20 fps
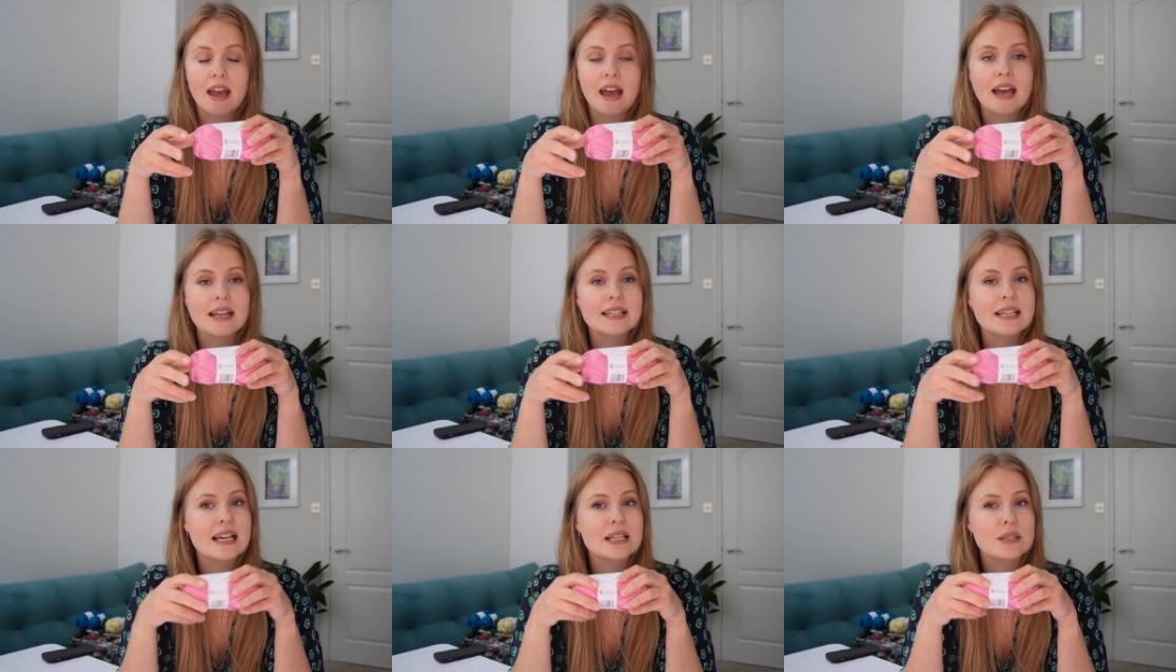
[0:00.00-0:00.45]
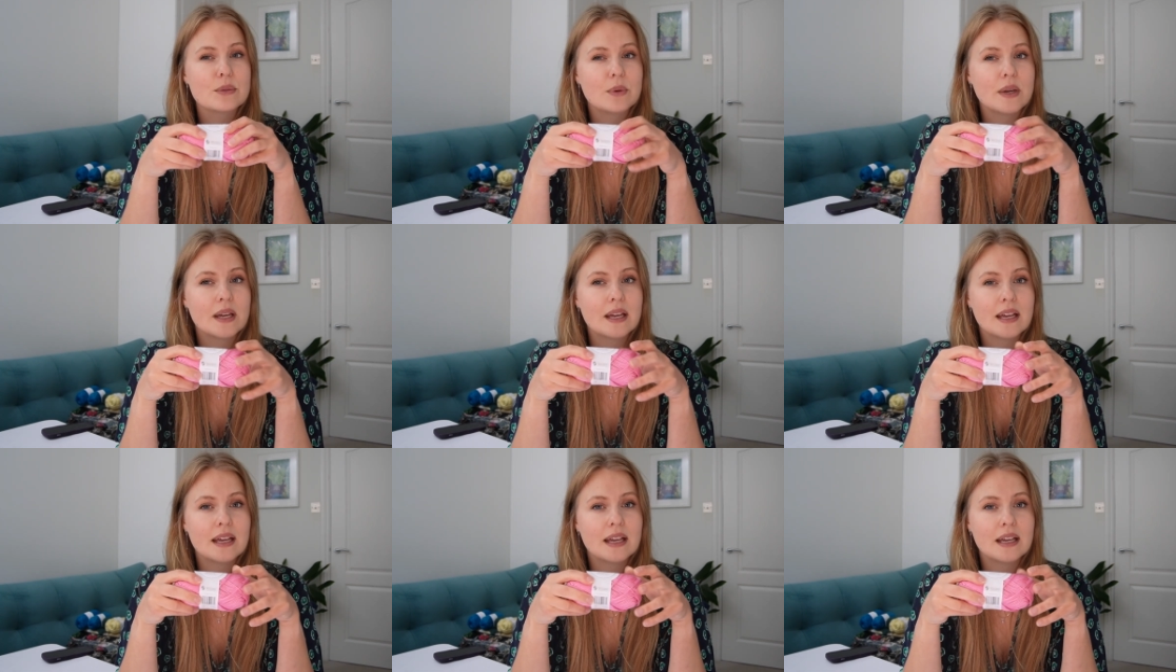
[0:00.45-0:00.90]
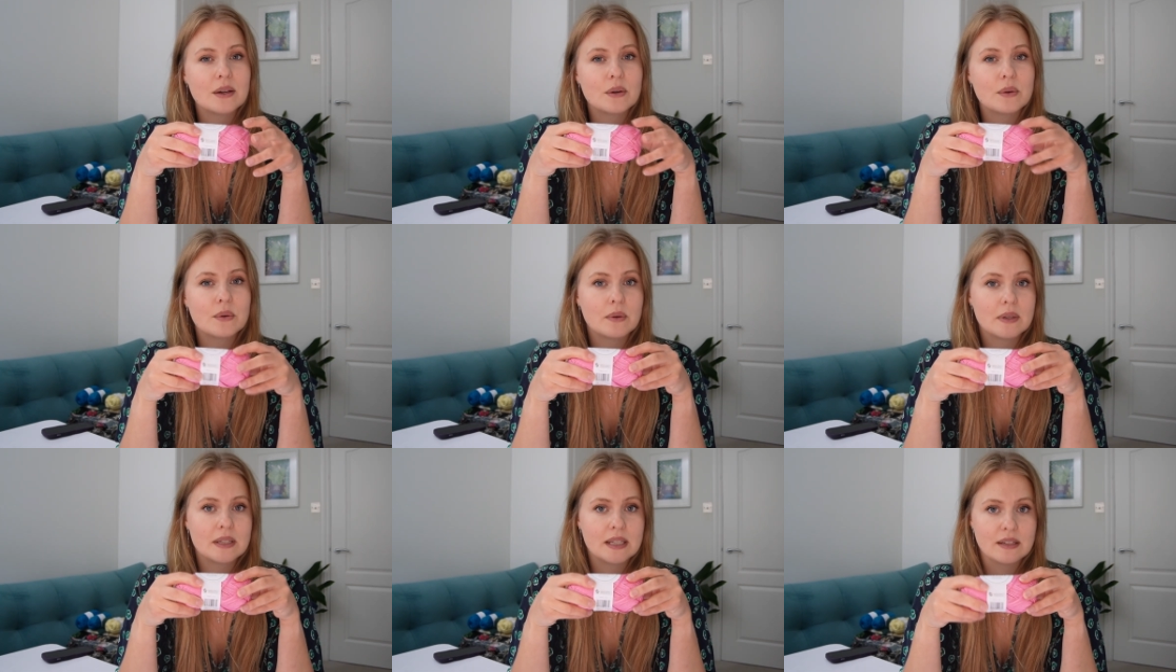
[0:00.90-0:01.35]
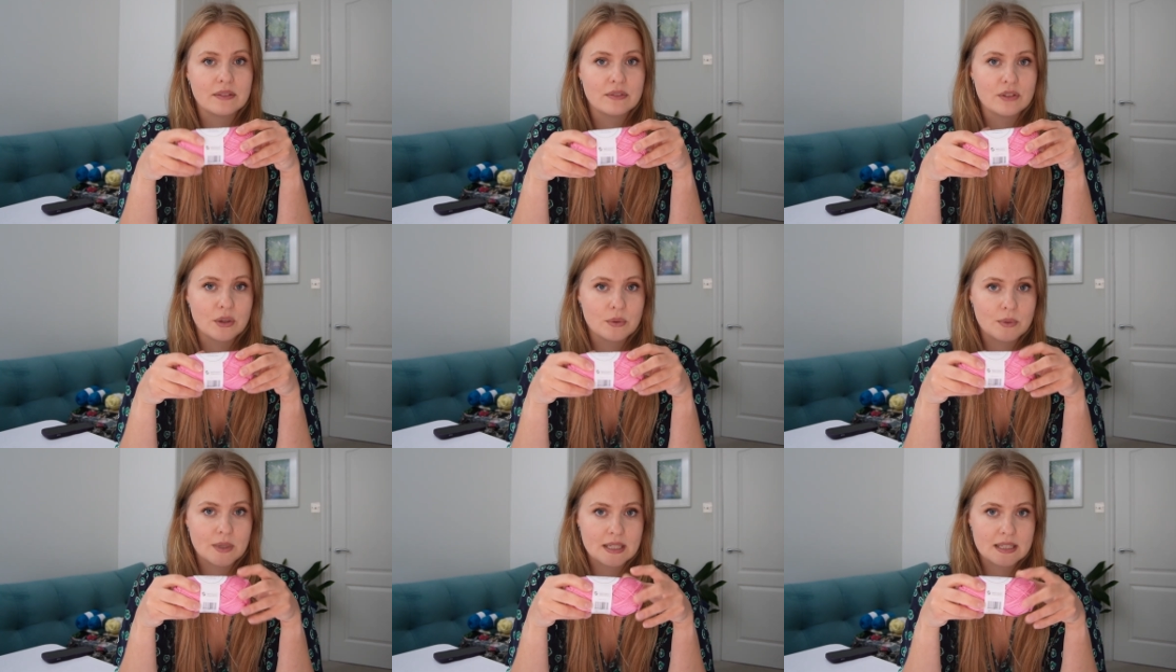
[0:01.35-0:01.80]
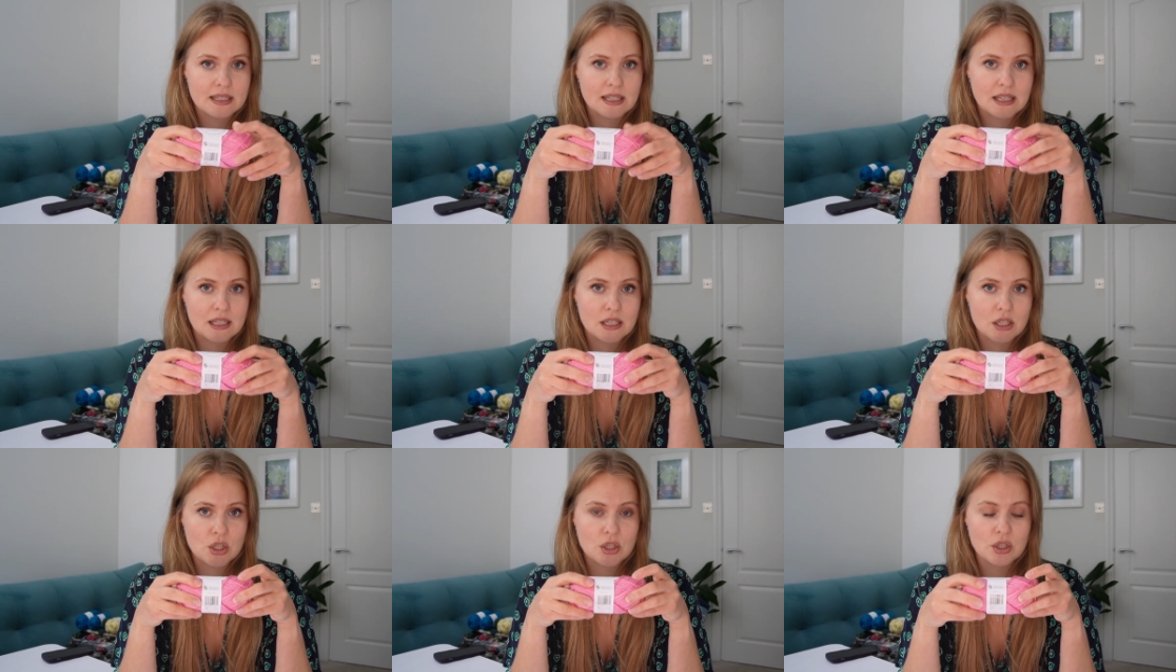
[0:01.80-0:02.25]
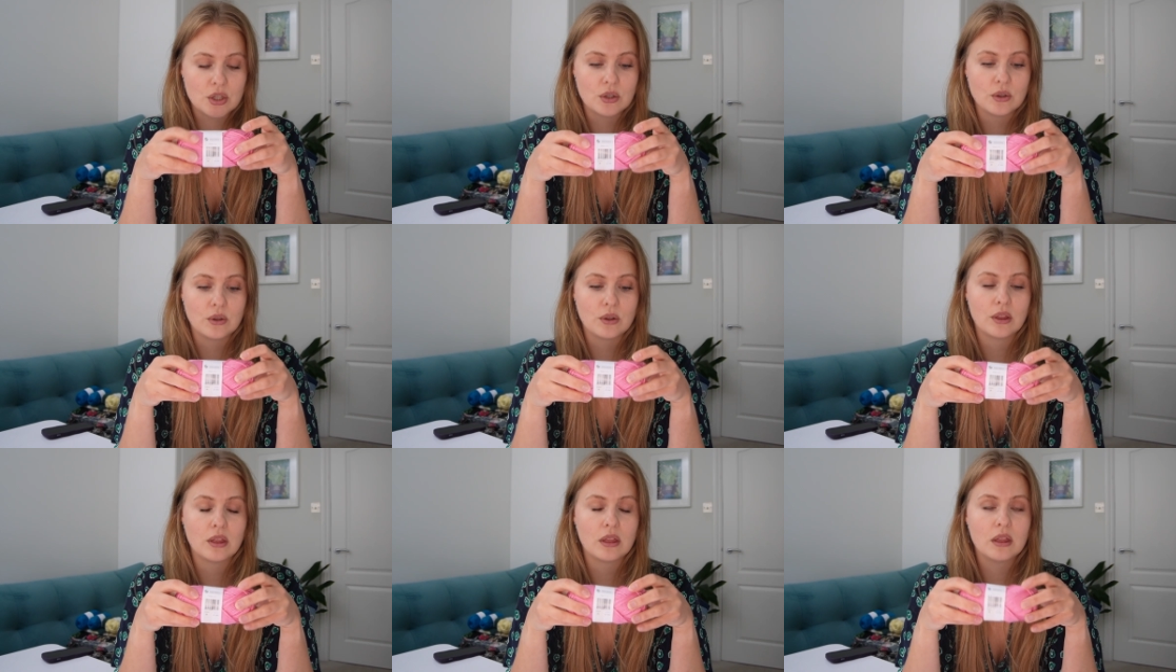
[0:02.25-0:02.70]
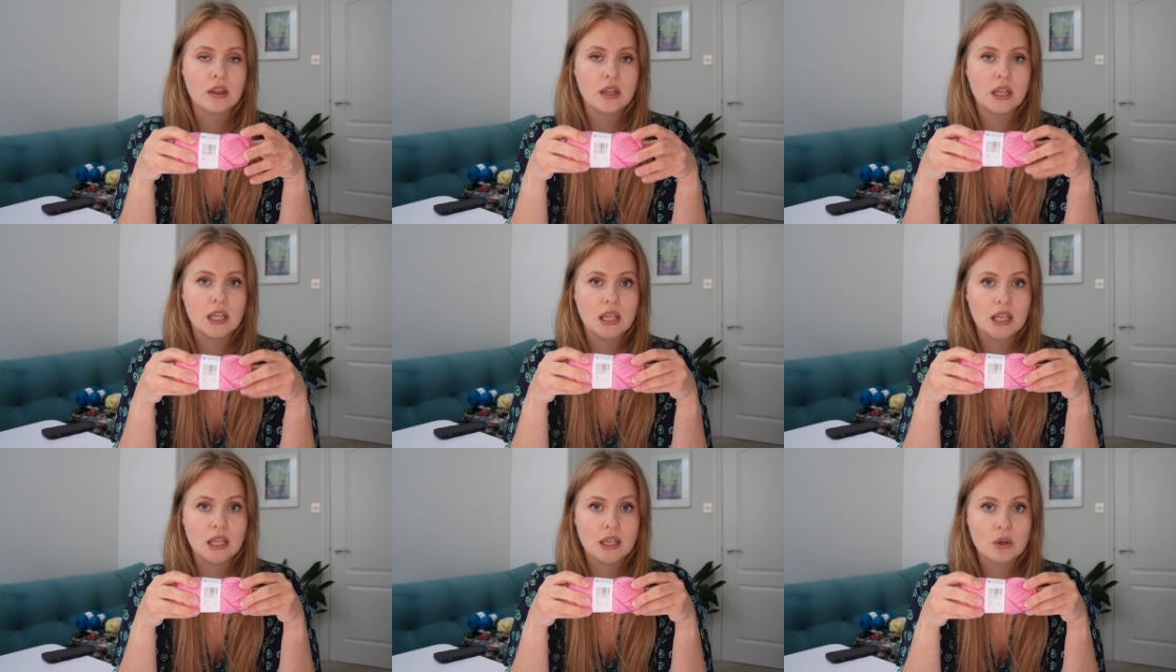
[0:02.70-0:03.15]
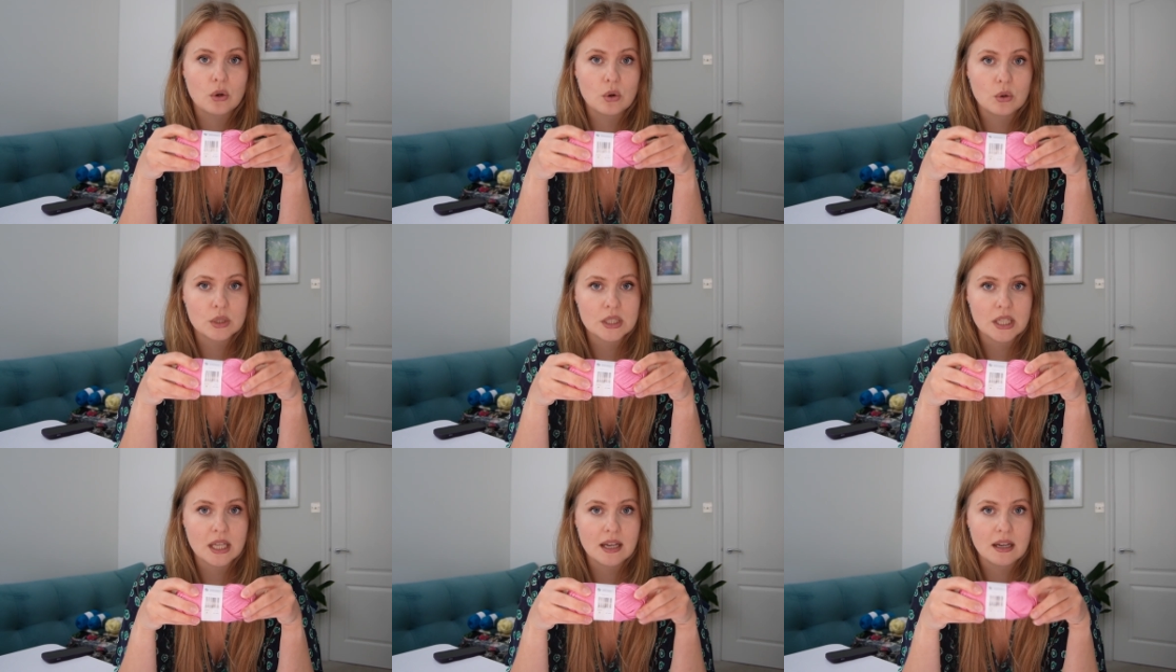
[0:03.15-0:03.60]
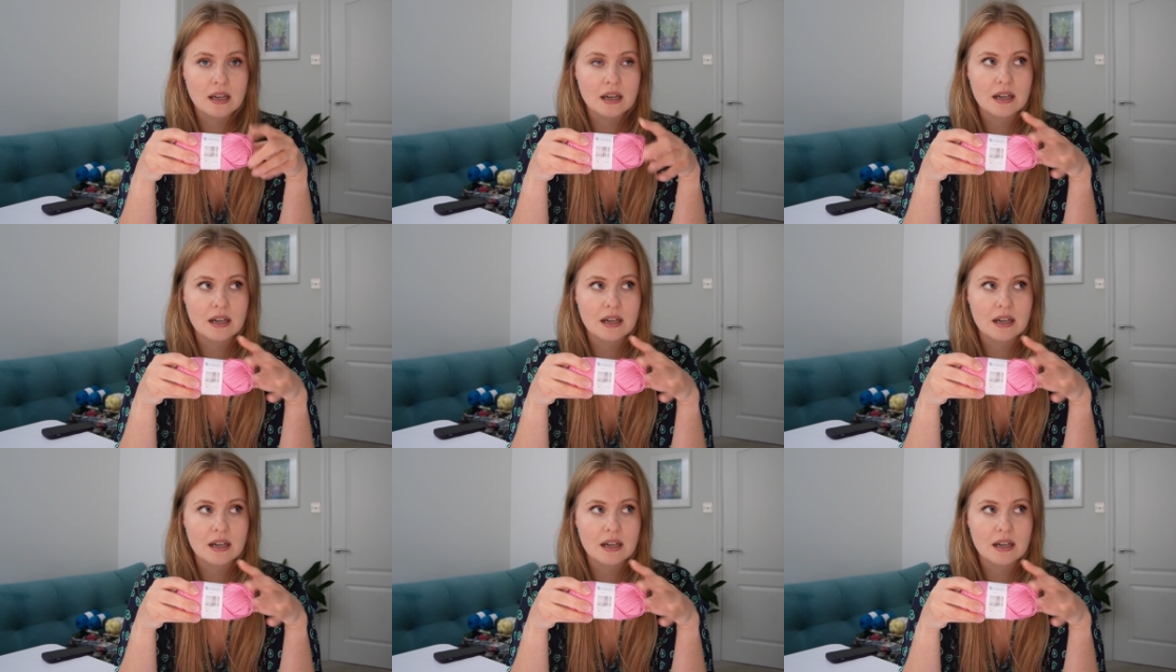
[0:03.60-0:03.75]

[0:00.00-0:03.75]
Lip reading: And as we're already a few weeks into the quarter,